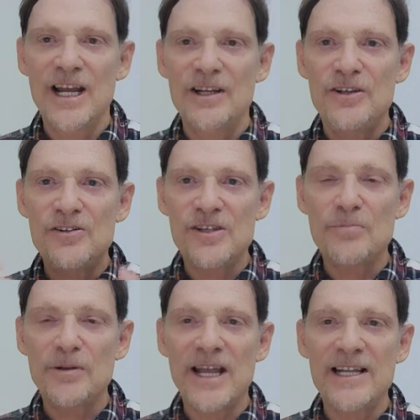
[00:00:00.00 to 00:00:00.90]
Using
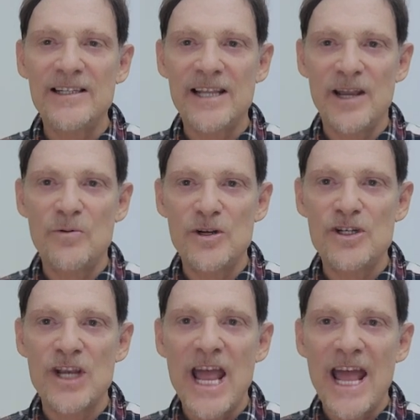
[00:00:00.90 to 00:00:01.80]
polite
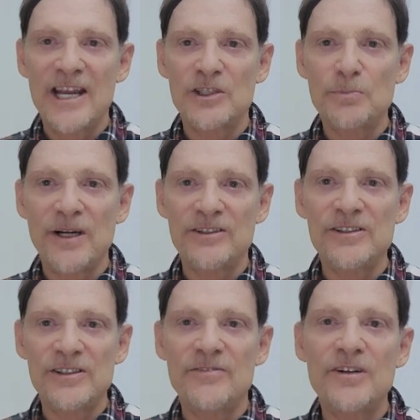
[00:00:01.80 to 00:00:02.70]
language and
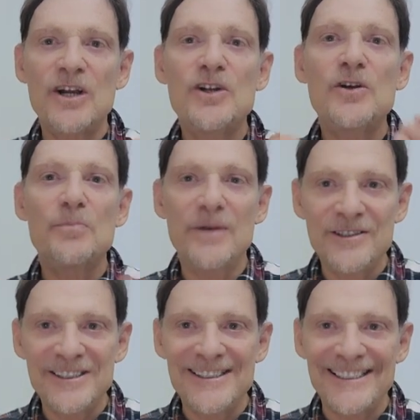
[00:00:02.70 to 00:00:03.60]
expressions of
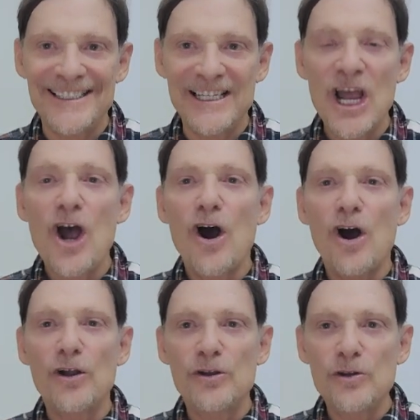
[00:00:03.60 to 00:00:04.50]
humility
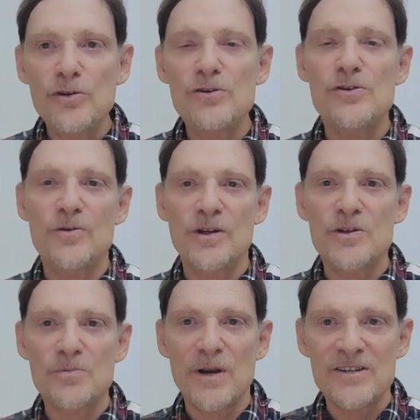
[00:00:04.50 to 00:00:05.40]
are used to
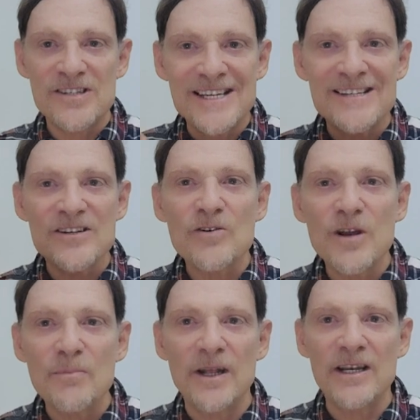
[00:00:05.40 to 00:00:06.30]
express
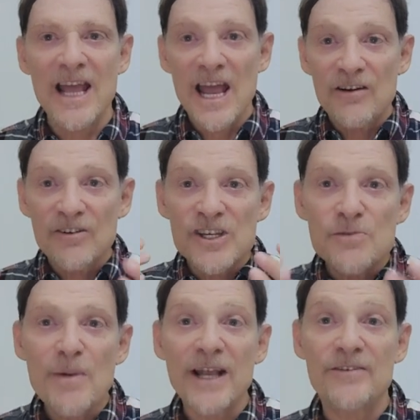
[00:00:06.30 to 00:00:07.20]
disagreement
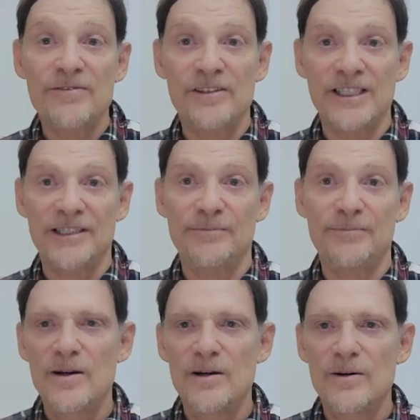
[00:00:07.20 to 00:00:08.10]
respectfully.
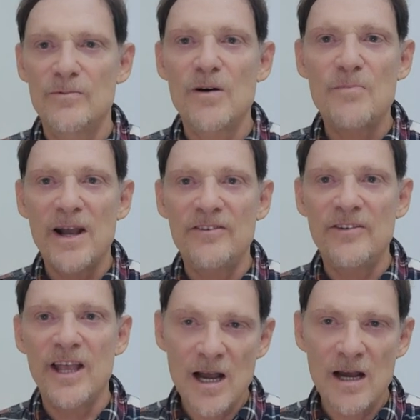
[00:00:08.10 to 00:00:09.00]
One might
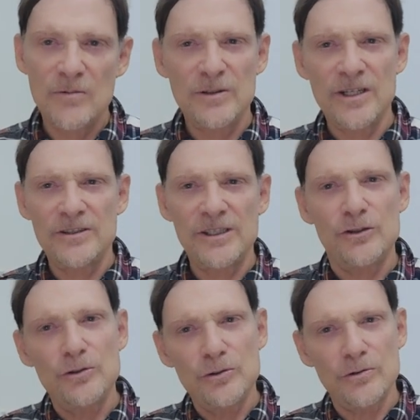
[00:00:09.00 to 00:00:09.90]
say, Watashi
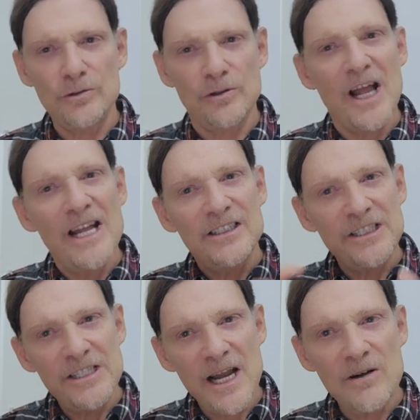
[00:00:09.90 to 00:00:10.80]
chotto
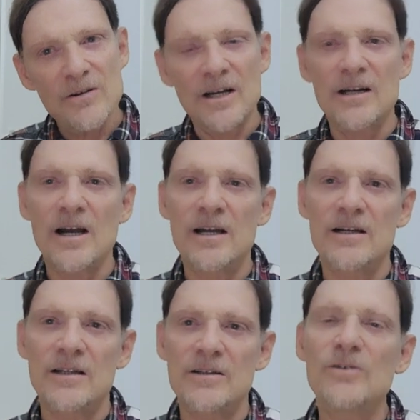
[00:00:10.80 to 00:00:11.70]
chigau
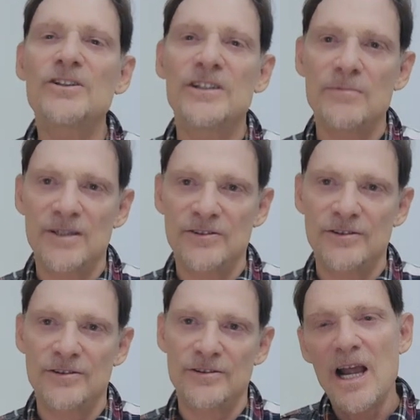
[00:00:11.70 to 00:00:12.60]
kangaekata o
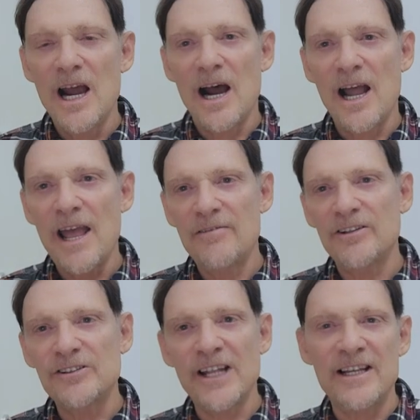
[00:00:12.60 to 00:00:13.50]
shitemasu. I have a
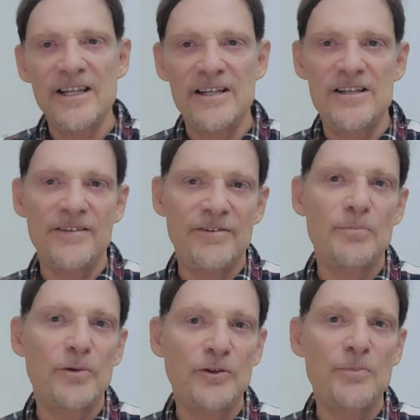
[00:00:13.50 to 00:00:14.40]
slightly different
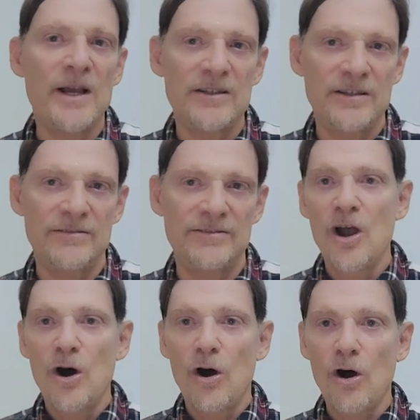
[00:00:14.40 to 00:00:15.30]
perspective.
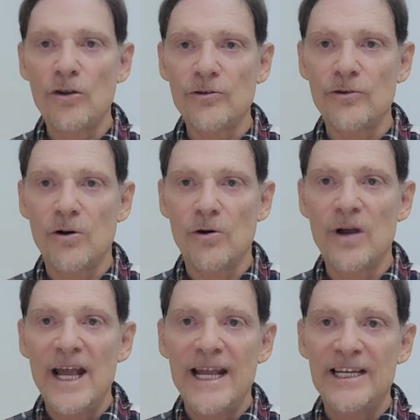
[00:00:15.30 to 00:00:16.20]
Also,
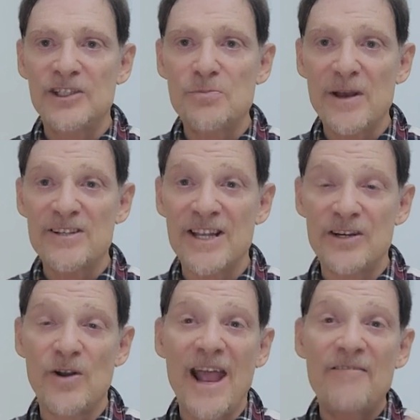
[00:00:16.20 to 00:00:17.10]
it is best that
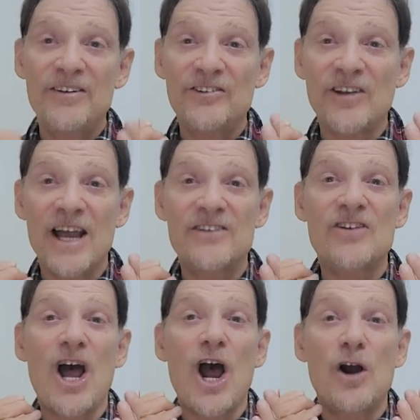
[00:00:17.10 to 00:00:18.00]
you
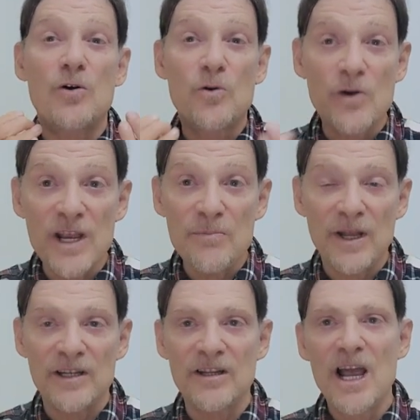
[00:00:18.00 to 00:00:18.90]
emphasize
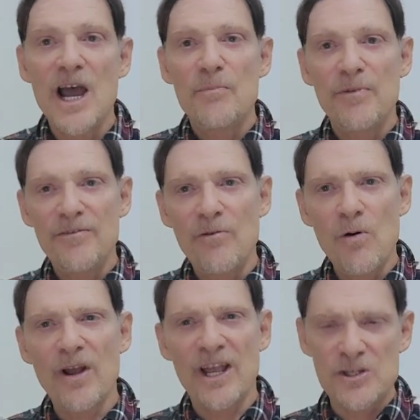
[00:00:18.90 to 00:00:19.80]
agreement
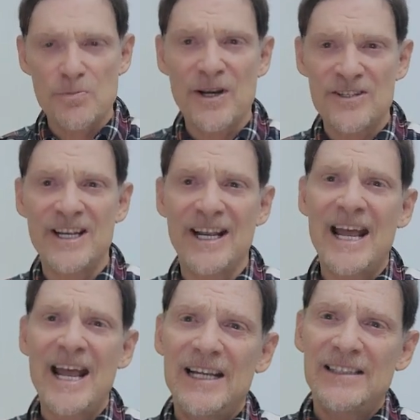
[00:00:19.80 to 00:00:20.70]
before
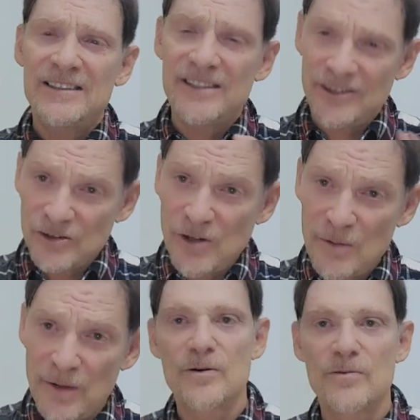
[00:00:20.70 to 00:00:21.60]
expressing
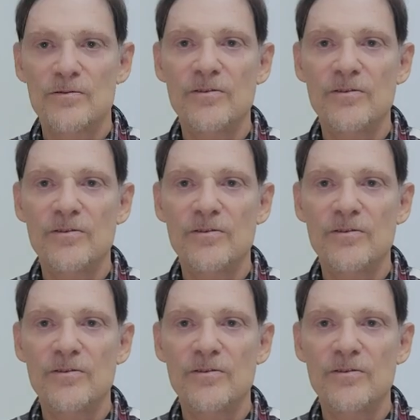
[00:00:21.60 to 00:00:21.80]
disagreement.